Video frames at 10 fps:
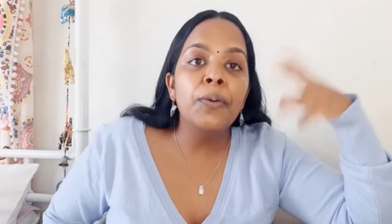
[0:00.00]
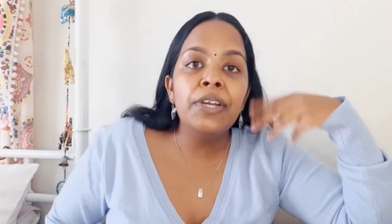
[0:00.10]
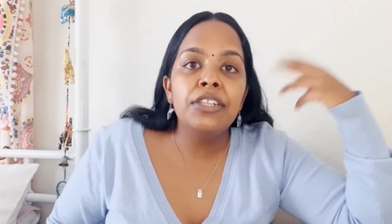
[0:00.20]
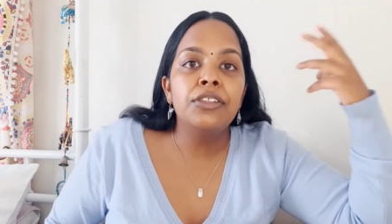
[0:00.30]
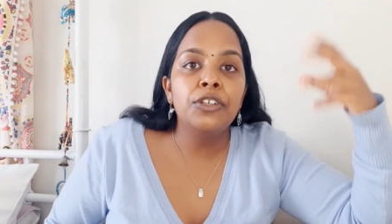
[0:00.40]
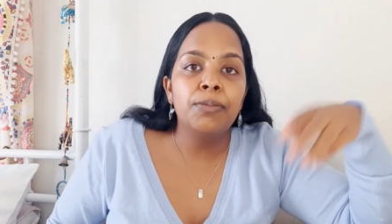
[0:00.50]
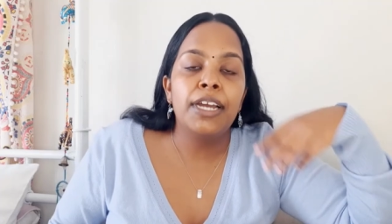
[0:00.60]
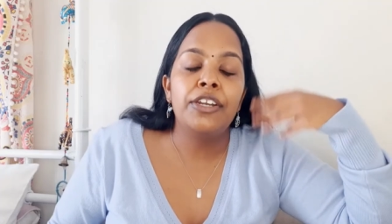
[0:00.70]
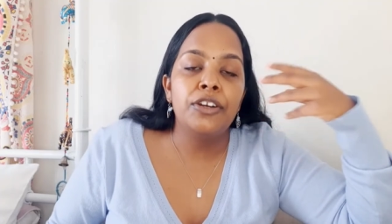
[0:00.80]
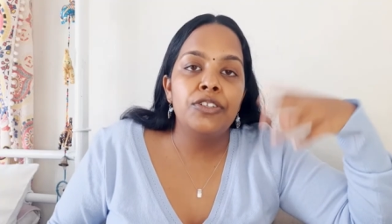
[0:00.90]
going through
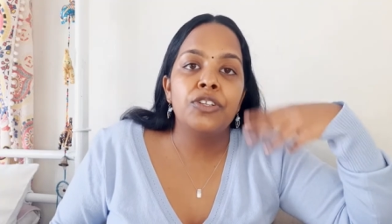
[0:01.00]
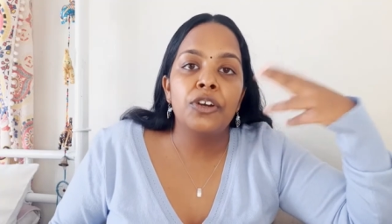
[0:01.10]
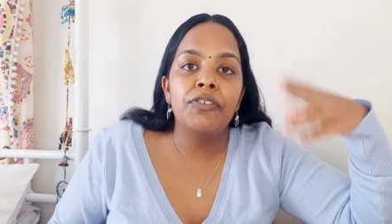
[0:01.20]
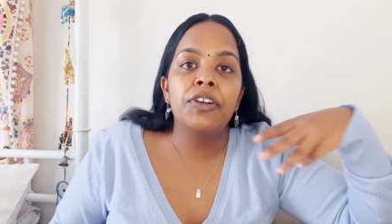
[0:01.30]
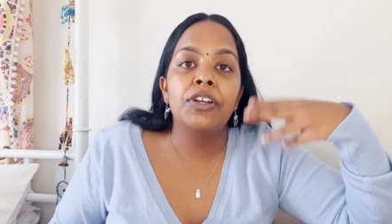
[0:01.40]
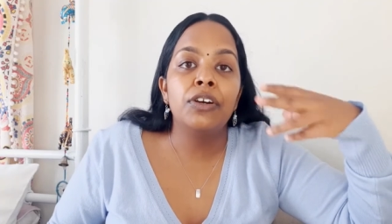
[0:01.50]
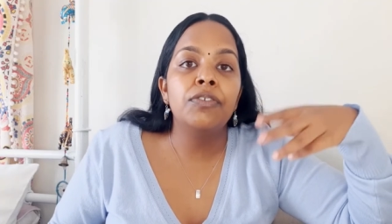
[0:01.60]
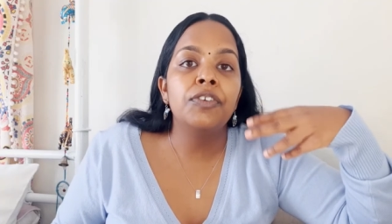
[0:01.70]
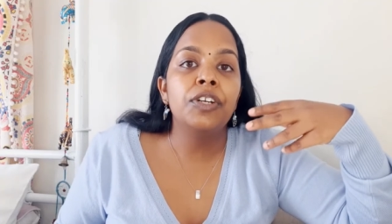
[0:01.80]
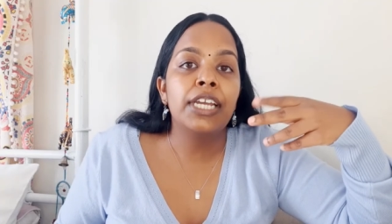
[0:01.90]
my notes over and
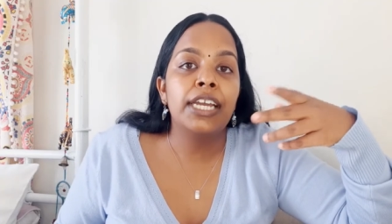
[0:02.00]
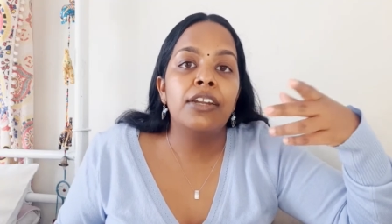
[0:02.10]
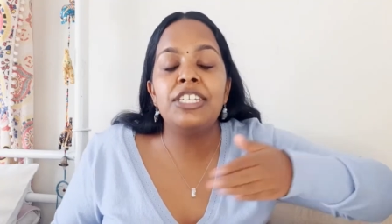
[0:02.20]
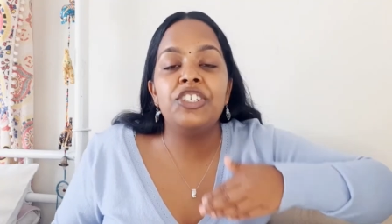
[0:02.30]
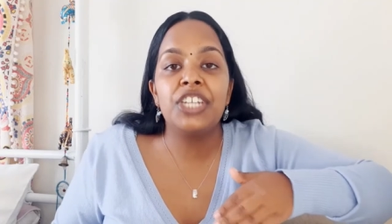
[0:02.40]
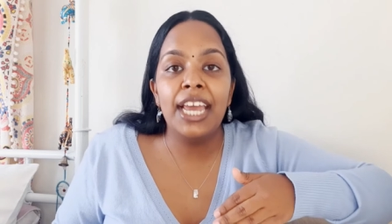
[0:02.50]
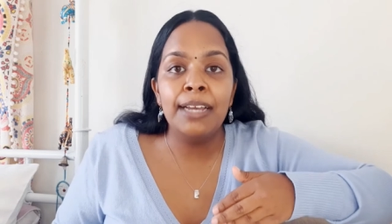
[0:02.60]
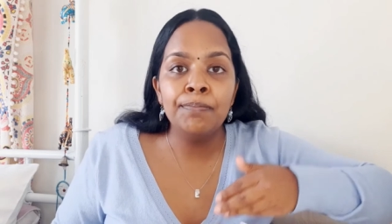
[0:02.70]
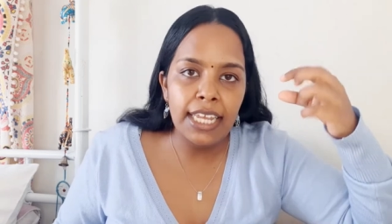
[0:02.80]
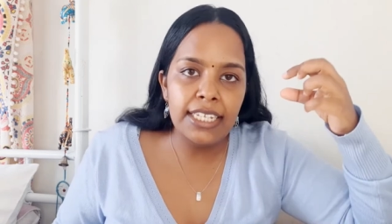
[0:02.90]
over again
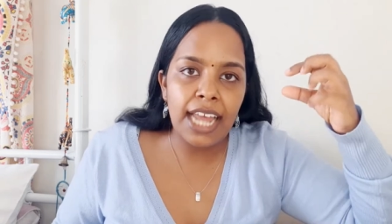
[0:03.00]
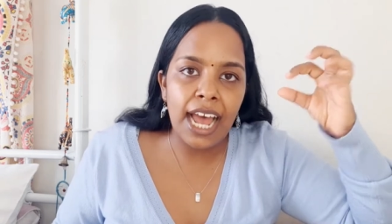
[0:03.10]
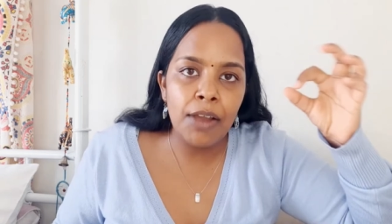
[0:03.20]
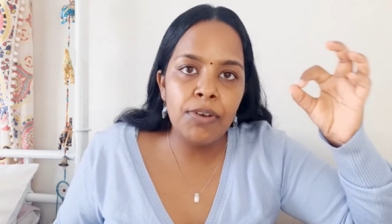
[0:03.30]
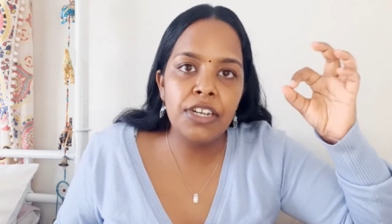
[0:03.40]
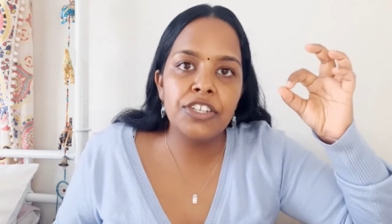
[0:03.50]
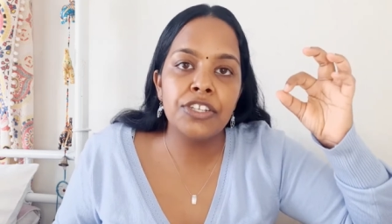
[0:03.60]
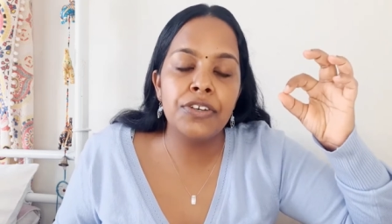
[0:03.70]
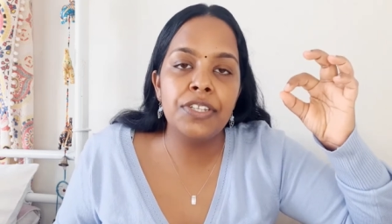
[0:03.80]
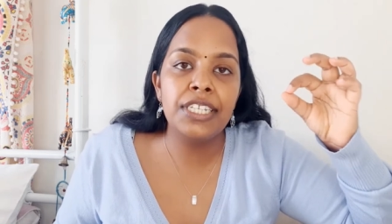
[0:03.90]
today is I would
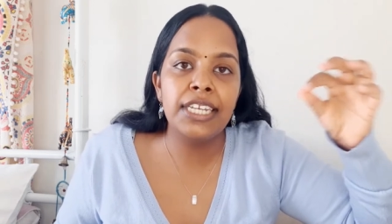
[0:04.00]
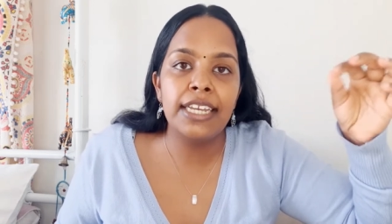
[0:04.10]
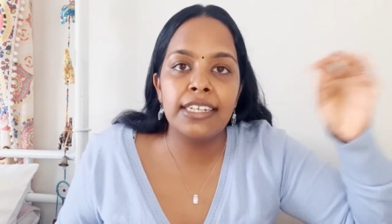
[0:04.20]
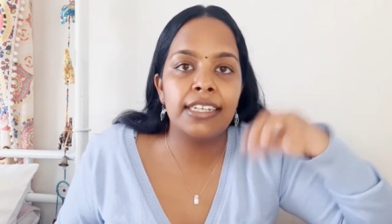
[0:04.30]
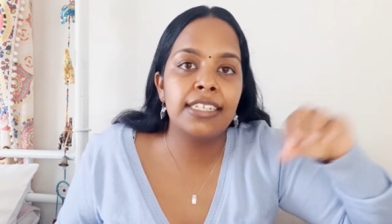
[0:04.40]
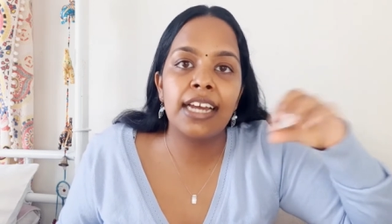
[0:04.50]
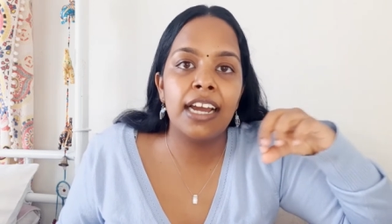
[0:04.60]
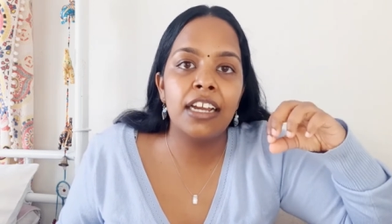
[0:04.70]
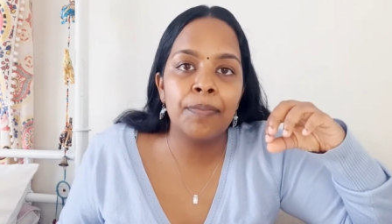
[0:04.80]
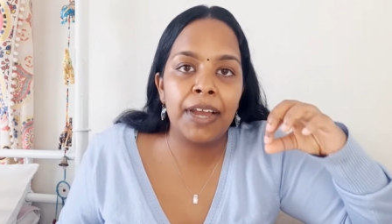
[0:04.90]
associate an
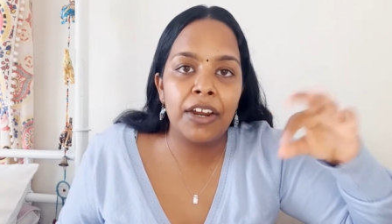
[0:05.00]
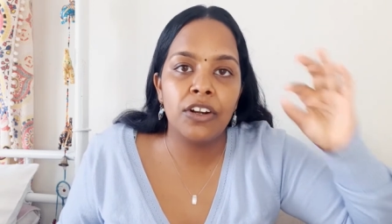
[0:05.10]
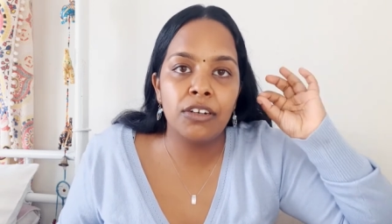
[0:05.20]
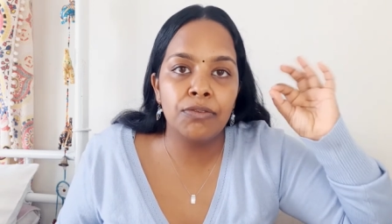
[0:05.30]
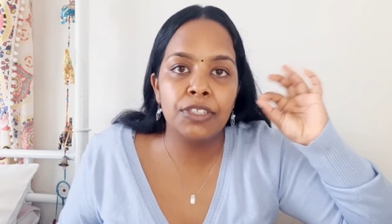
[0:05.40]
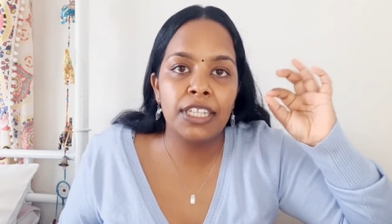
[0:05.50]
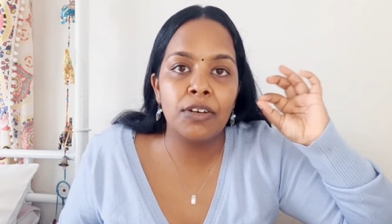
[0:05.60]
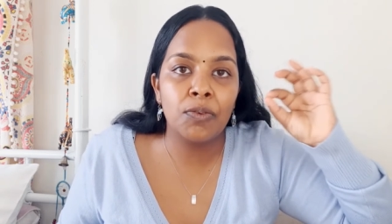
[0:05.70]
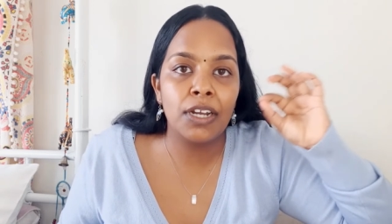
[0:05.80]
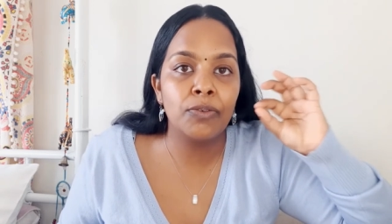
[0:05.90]
entire paragraph with
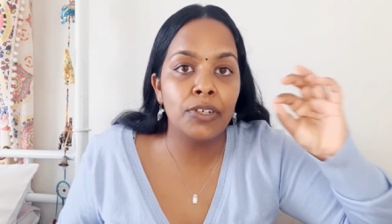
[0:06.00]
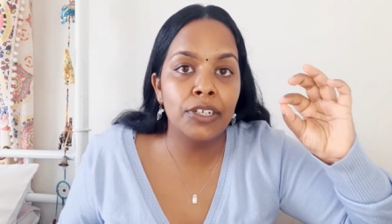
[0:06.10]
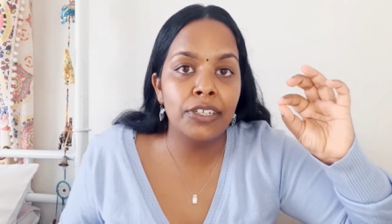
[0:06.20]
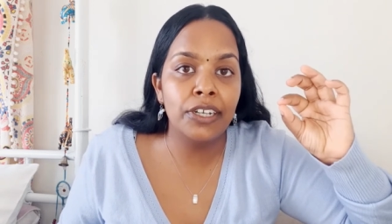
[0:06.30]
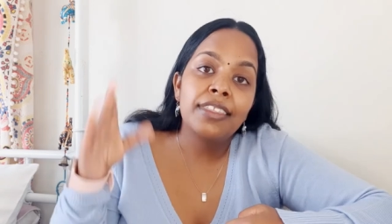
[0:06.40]
that one word.